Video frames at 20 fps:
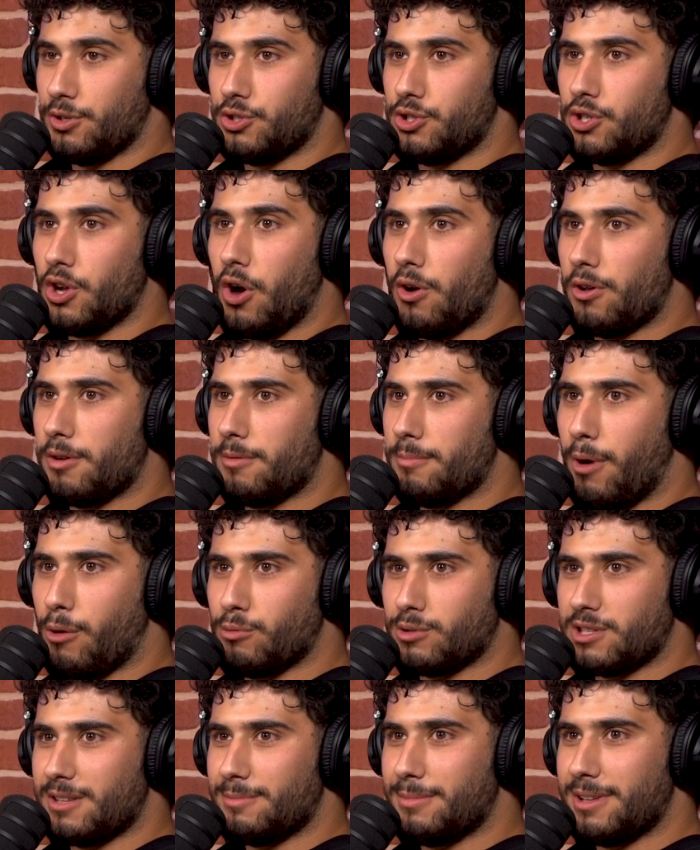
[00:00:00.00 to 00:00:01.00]
Don
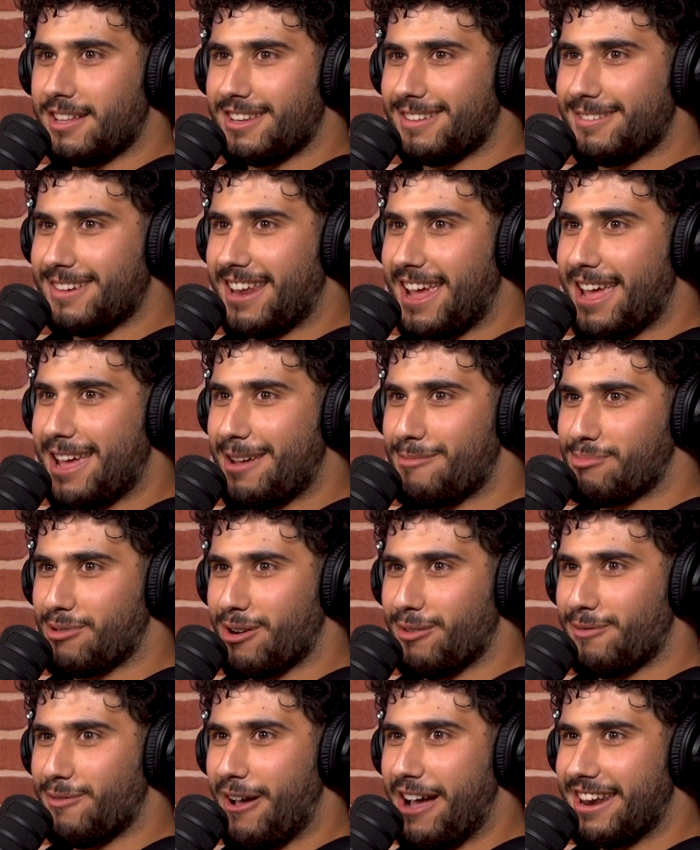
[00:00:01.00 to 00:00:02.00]
multimillionaire
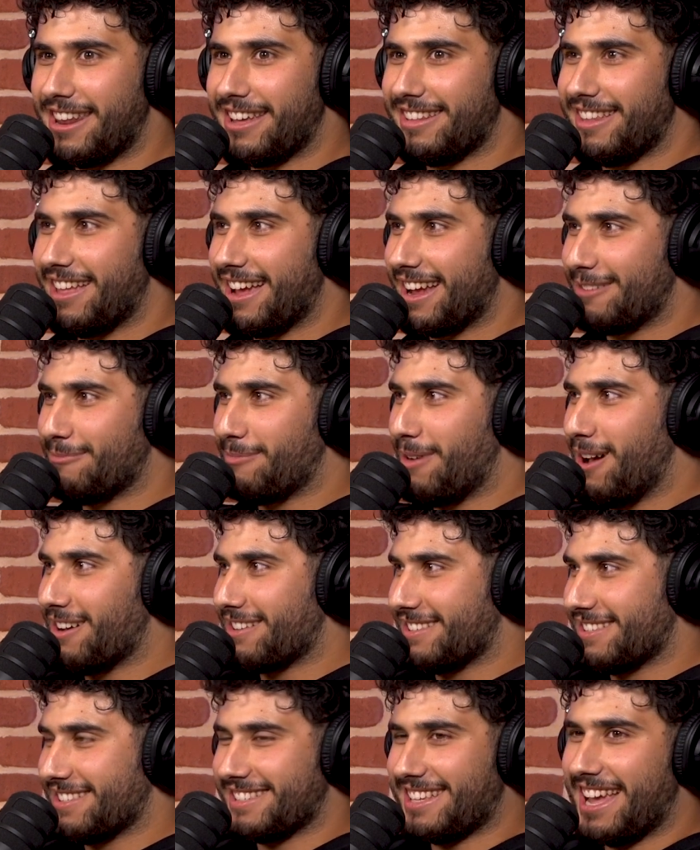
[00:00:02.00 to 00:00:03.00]
provider like
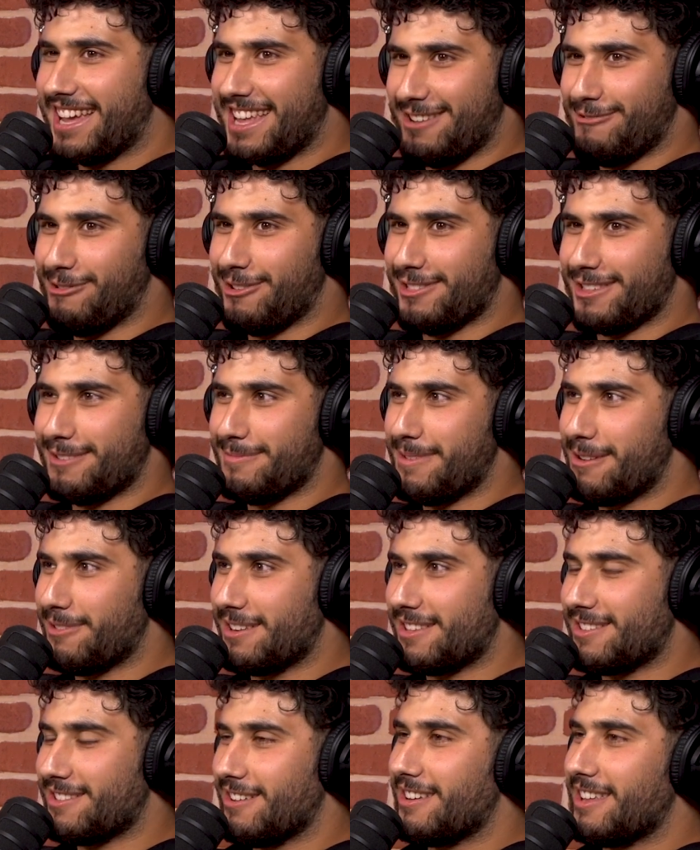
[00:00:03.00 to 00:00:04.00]
Marcus is saying he wants to be when
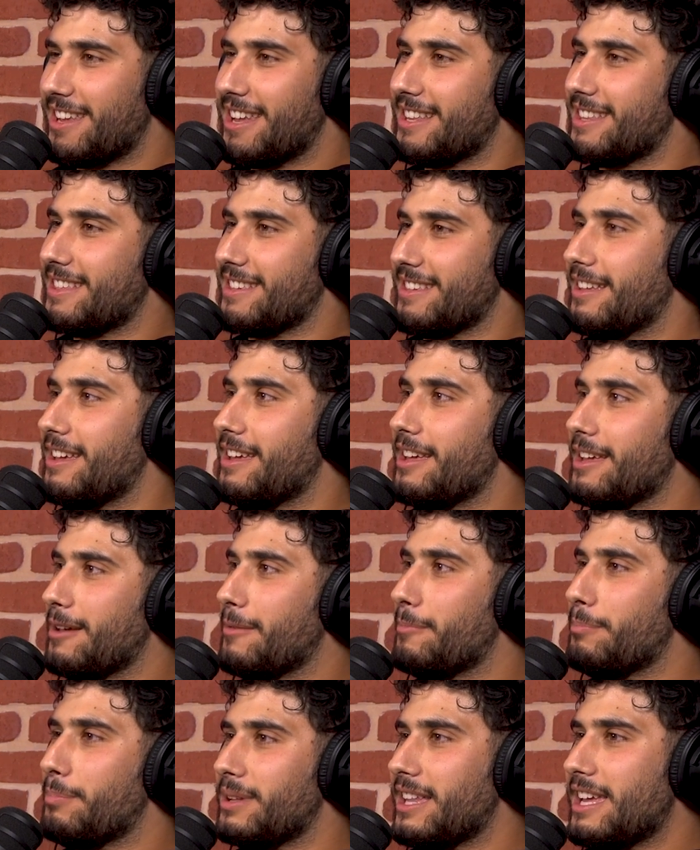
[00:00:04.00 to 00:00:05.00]
he's 30. It's
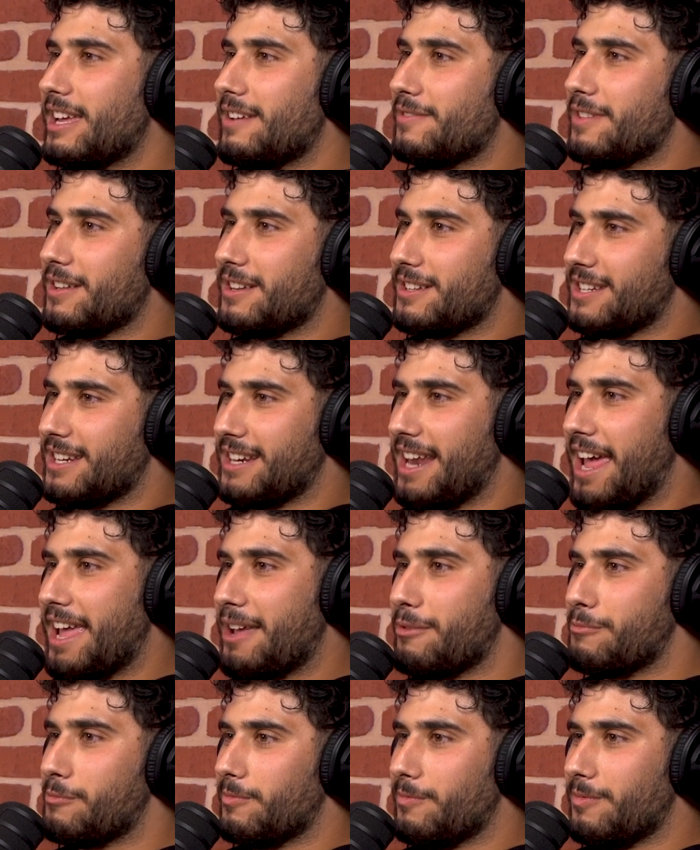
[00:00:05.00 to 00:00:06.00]
believe that
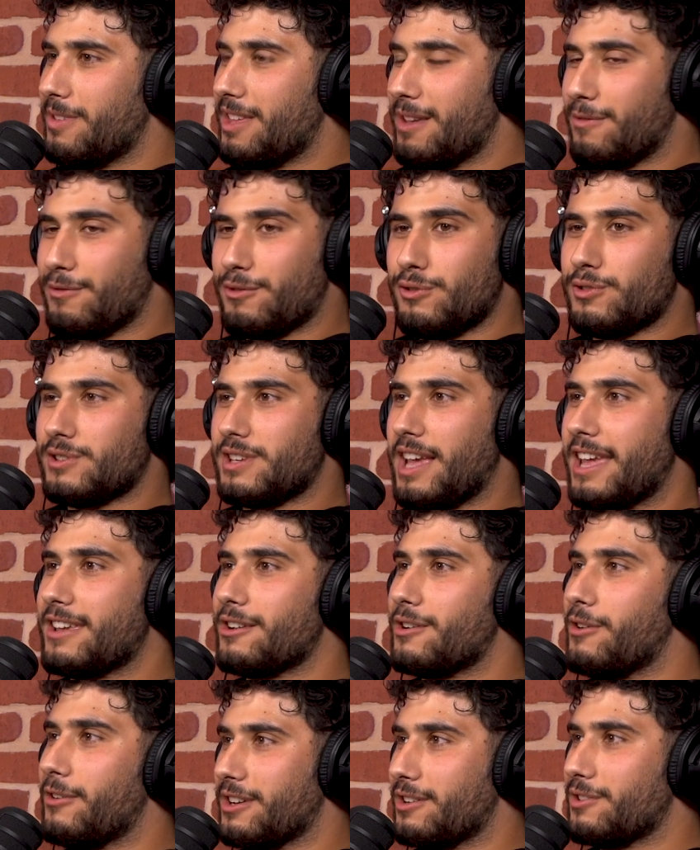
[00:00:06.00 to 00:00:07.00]
today, if you say you're
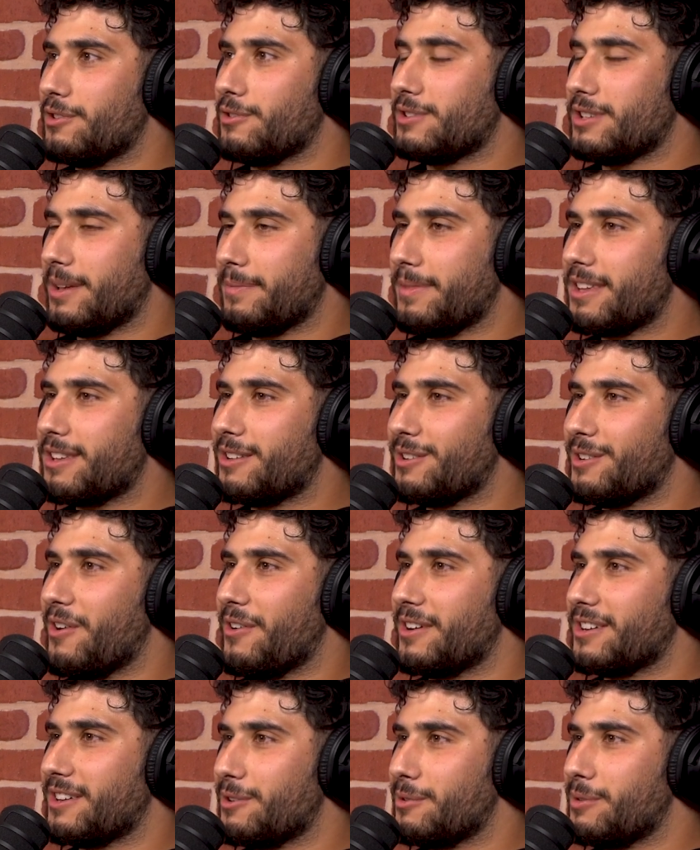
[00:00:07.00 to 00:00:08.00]
going to do something, you're
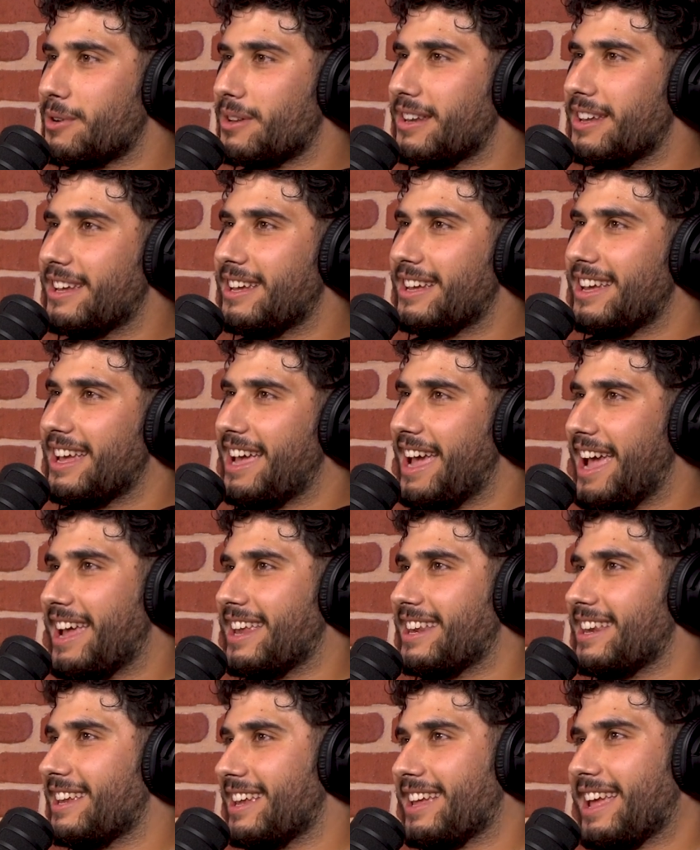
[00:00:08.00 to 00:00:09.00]
going to do it.
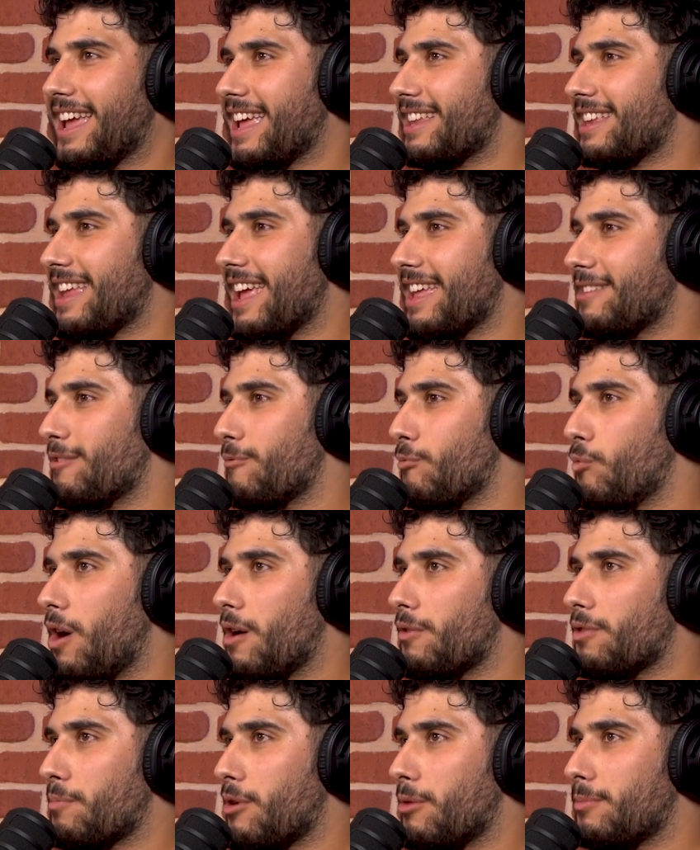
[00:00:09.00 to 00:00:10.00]
And
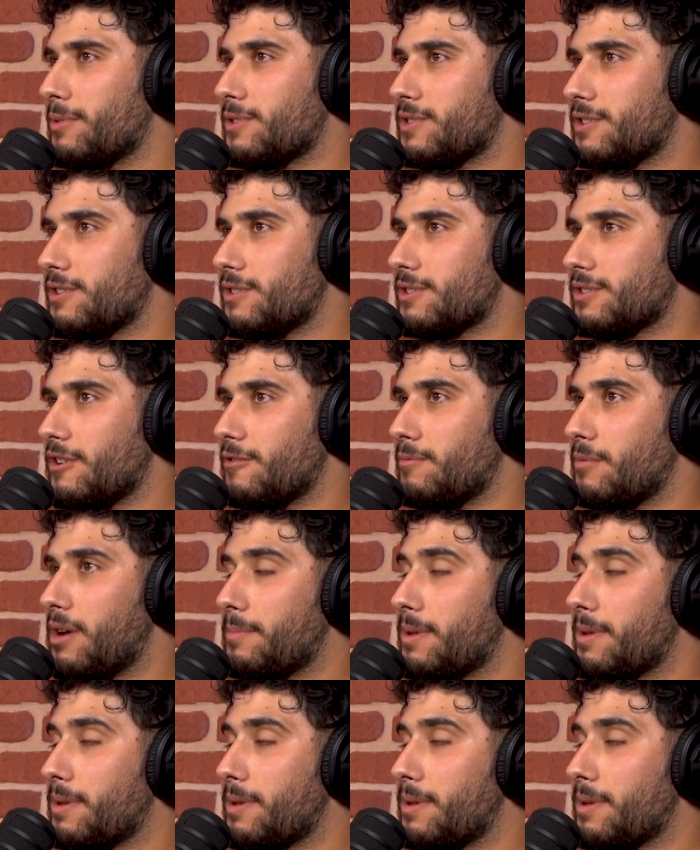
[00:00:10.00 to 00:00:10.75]
while the promise to yourself might